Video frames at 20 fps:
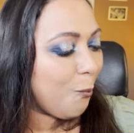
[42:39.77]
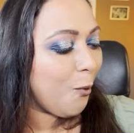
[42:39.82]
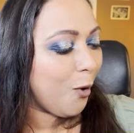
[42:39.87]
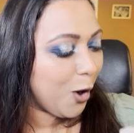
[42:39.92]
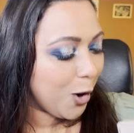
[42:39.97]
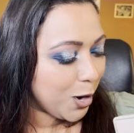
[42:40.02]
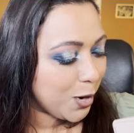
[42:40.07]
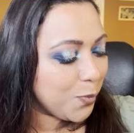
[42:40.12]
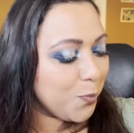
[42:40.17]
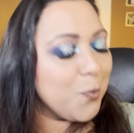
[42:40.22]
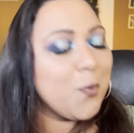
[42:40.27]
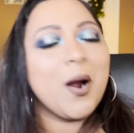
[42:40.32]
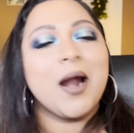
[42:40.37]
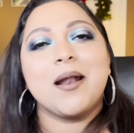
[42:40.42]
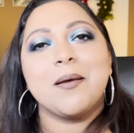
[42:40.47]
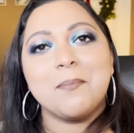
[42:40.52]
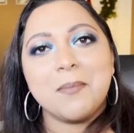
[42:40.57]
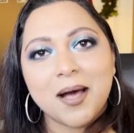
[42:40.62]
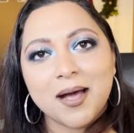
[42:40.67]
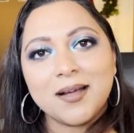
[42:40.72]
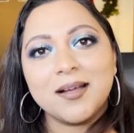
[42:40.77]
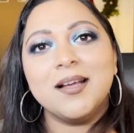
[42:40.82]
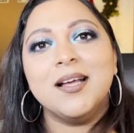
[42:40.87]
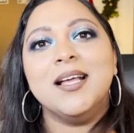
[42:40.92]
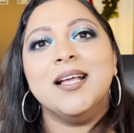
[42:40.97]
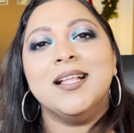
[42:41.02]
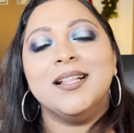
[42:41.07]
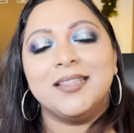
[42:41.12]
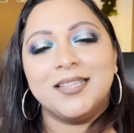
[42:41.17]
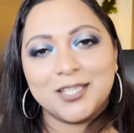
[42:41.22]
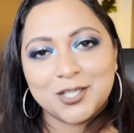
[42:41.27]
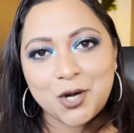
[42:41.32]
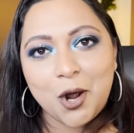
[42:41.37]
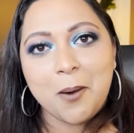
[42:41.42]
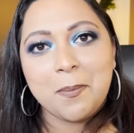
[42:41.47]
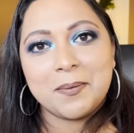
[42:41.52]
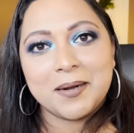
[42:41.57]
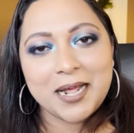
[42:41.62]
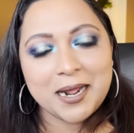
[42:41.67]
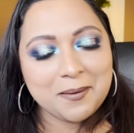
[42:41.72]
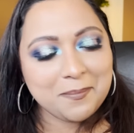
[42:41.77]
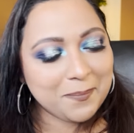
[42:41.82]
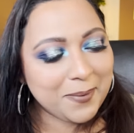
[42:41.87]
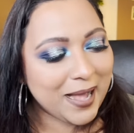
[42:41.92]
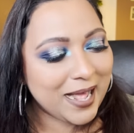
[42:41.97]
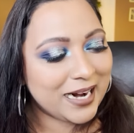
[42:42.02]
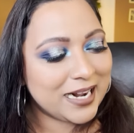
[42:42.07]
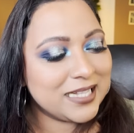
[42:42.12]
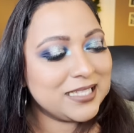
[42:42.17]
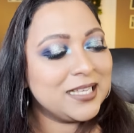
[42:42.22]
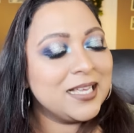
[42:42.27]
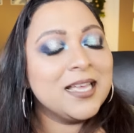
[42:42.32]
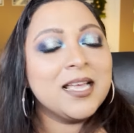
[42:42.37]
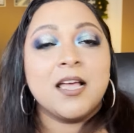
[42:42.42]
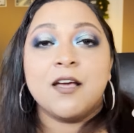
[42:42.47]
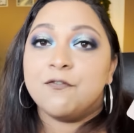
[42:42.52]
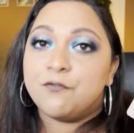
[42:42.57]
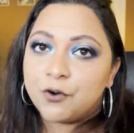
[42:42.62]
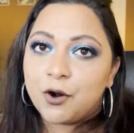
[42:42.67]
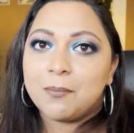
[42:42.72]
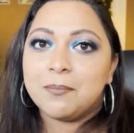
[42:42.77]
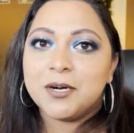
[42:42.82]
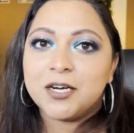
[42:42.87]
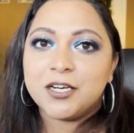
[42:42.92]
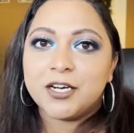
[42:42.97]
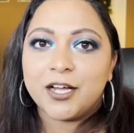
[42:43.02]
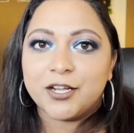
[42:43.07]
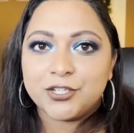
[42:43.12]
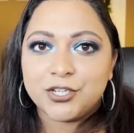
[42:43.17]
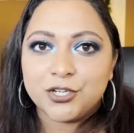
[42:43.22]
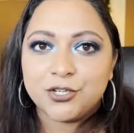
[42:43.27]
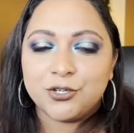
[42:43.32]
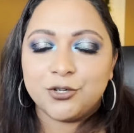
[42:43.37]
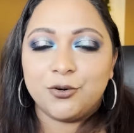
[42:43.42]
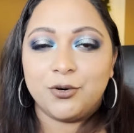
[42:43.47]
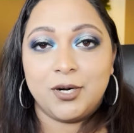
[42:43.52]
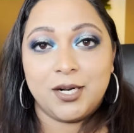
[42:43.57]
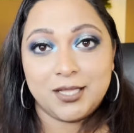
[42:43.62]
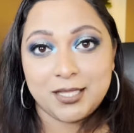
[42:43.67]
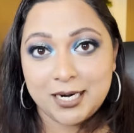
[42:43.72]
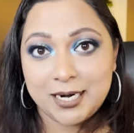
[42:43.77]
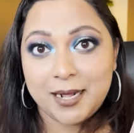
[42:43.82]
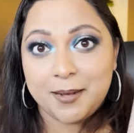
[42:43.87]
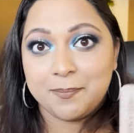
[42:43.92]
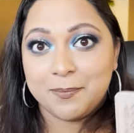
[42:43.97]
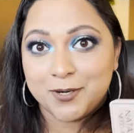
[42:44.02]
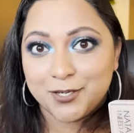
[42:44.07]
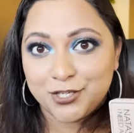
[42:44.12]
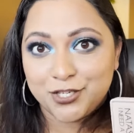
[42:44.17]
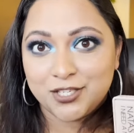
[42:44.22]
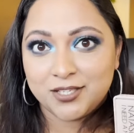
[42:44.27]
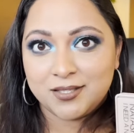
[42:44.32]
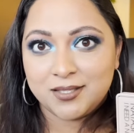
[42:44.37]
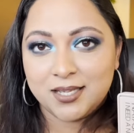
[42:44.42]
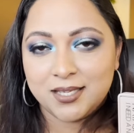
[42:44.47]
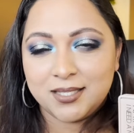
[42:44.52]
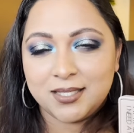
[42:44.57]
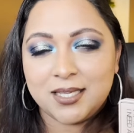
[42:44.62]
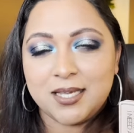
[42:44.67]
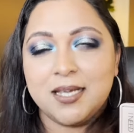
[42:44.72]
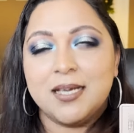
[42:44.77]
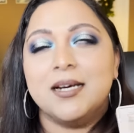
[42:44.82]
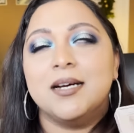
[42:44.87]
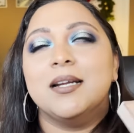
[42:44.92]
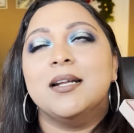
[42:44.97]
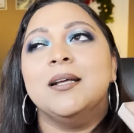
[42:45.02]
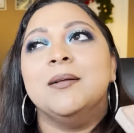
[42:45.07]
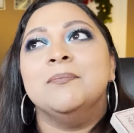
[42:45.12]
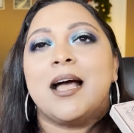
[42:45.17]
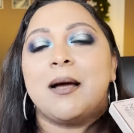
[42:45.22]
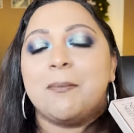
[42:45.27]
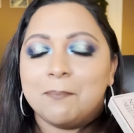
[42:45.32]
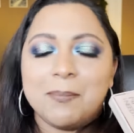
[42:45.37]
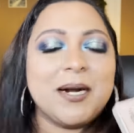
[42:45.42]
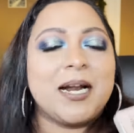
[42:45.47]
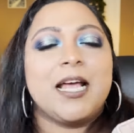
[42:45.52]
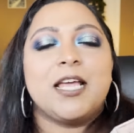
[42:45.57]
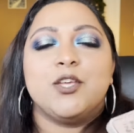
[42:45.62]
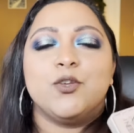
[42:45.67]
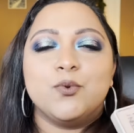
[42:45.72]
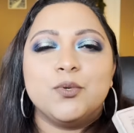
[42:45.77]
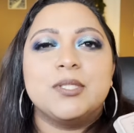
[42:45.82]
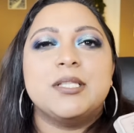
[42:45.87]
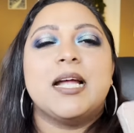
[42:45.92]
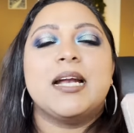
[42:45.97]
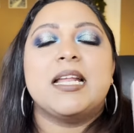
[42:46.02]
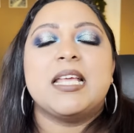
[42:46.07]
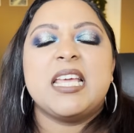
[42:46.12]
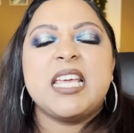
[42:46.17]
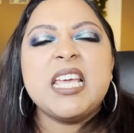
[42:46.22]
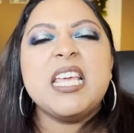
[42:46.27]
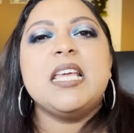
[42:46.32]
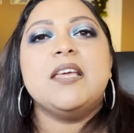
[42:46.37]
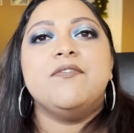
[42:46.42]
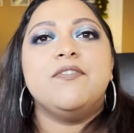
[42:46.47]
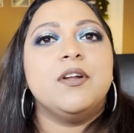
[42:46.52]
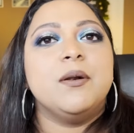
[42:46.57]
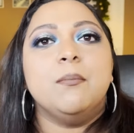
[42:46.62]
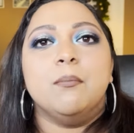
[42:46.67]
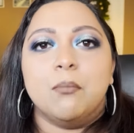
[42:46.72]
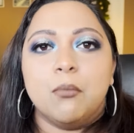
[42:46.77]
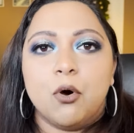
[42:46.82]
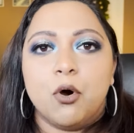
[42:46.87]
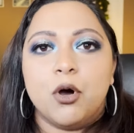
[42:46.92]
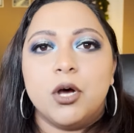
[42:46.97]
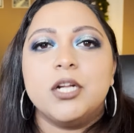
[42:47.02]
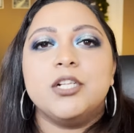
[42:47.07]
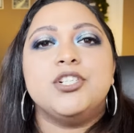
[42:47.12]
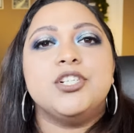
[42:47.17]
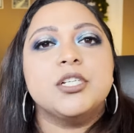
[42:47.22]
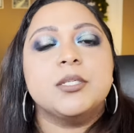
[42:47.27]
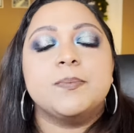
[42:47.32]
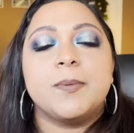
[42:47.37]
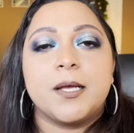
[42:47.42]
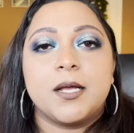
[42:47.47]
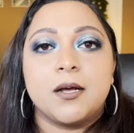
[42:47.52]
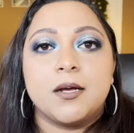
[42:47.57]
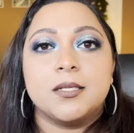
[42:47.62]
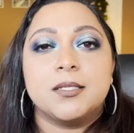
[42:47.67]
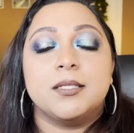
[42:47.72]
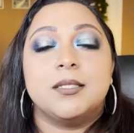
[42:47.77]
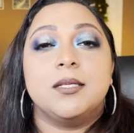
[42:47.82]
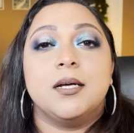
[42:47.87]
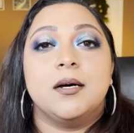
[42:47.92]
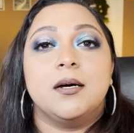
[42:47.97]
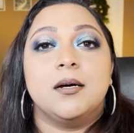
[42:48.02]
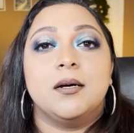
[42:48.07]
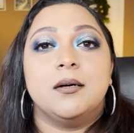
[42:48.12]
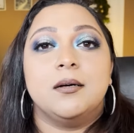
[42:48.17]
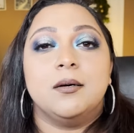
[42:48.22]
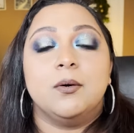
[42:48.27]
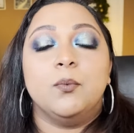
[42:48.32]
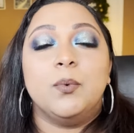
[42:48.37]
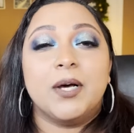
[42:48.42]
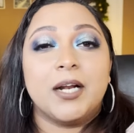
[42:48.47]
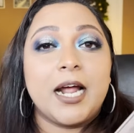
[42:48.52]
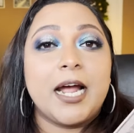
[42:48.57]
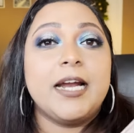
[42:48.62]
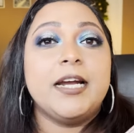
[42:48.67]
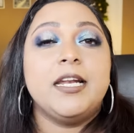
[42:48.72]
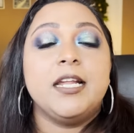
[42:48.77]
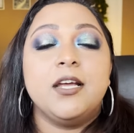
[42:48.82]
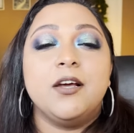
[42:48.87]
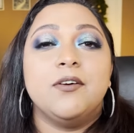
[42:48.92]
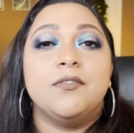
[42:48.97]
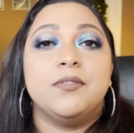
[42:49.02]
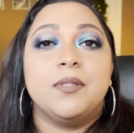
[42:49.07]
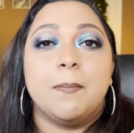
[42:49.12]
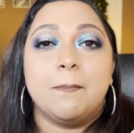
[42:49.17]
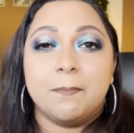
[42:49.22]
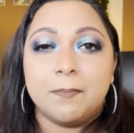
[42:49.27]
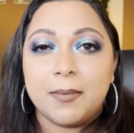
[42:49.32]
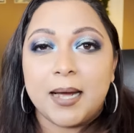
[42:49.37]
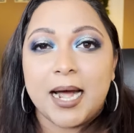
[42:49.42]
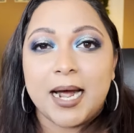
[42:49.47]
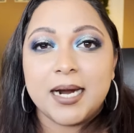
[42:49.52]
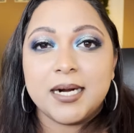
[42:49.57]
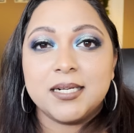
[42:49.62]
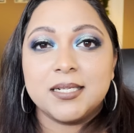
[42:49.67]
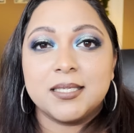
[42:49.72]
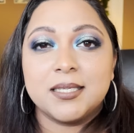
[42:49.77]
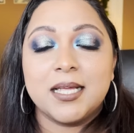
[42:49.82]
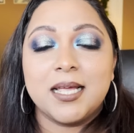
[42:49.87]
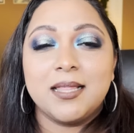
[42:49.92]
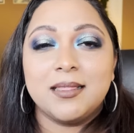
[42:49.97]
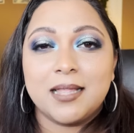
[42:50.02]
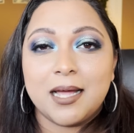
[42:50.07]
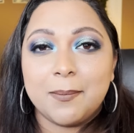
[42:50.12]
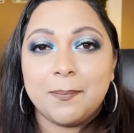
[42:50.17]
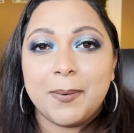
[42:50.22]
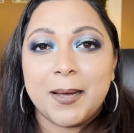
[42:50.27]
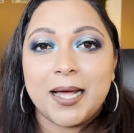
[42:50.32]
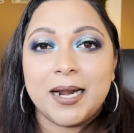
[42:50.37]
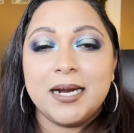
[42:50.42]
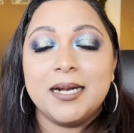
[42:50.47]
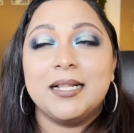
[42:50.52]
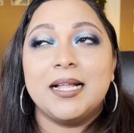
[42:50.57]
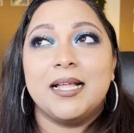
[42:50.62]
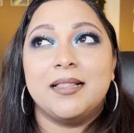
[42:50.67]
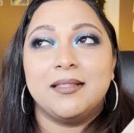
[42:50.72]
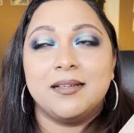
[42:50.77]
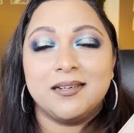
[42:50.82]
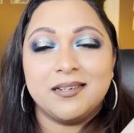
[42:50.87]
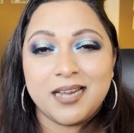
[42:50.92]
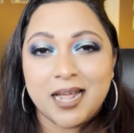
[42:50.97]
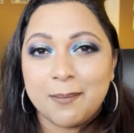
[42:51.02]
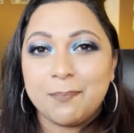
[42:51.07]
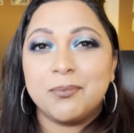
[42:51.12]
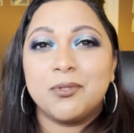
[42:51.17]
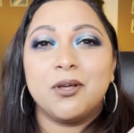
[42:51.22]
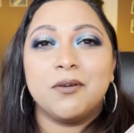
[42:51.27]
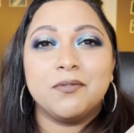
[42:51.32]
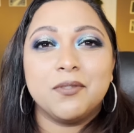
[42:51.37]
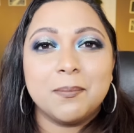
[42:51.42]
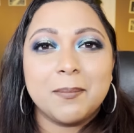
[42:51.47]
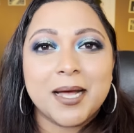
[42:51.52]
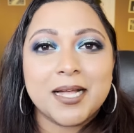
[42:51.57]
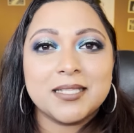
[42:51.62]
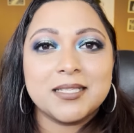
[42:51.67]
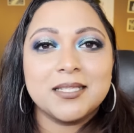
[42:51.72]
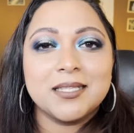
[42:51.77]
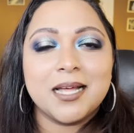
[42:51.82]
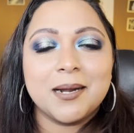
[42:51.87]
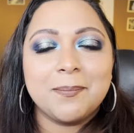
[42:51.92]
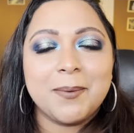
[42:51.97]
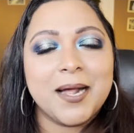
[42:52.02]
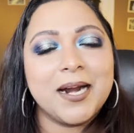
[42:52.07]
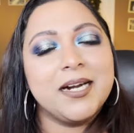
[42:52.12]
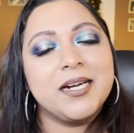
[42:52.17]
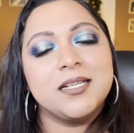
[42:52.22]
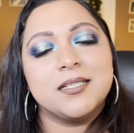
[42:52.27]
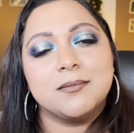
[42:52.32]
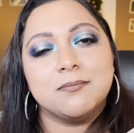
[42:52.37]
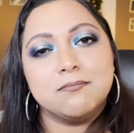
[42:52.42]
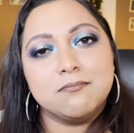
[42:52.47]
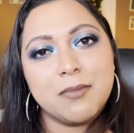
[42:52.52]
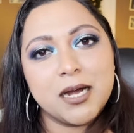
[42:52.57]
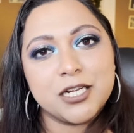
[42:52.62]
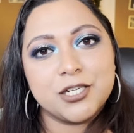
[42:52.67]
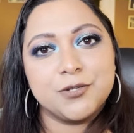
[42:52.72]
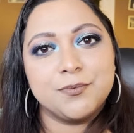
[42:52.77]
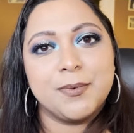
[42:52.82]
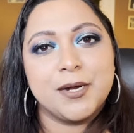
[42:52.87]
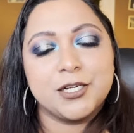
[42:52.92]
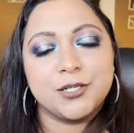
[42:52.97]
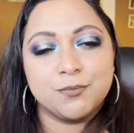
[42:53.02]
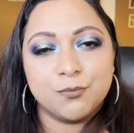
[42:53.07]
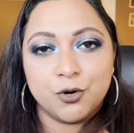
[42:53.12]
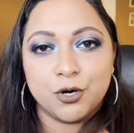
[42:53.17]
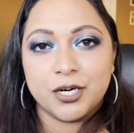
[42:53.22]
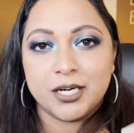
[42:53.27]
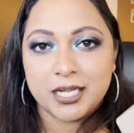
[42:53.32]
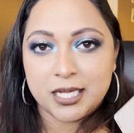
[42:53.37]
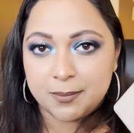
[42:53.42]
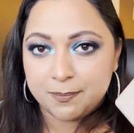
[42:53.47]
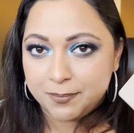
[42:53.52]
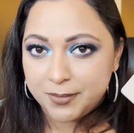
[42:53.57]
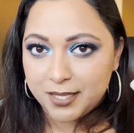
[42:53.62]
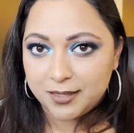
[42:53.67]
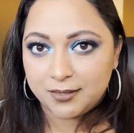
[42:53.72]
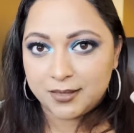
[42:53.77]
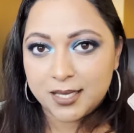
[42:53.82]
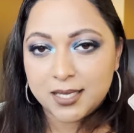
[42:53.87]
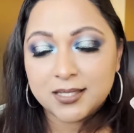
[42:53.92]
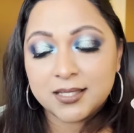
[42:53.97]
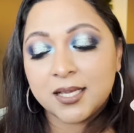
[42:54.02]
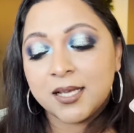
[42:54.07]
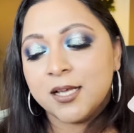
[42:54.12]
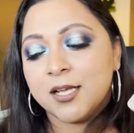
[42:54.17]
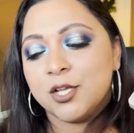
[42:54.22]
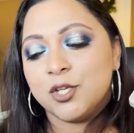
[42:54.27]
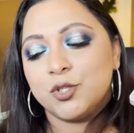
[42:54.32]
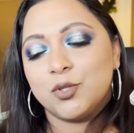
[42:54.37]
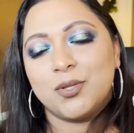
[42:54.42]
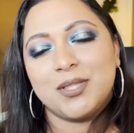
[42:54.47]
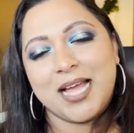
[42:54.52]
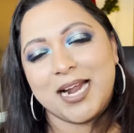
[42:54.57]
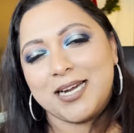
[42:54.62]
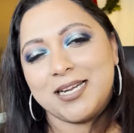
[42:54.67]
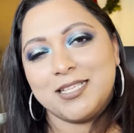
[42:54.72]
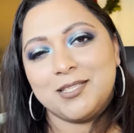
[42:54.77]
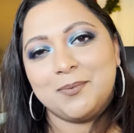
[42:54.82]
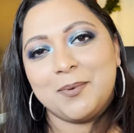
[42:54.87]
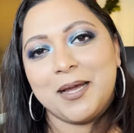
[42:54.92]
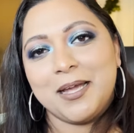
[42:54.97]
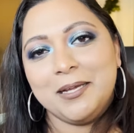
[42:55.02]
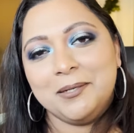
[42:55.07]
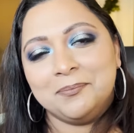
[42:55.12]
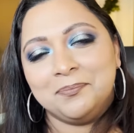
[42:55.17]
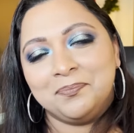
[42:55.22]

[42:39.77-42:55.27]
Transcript: on one among the top 10 palettes from Natasha Denona that I purchased this year, but I use that even more just because the variety of the mattes in that palette and the depth of the mattes in that palette is much more deep than this. So that is why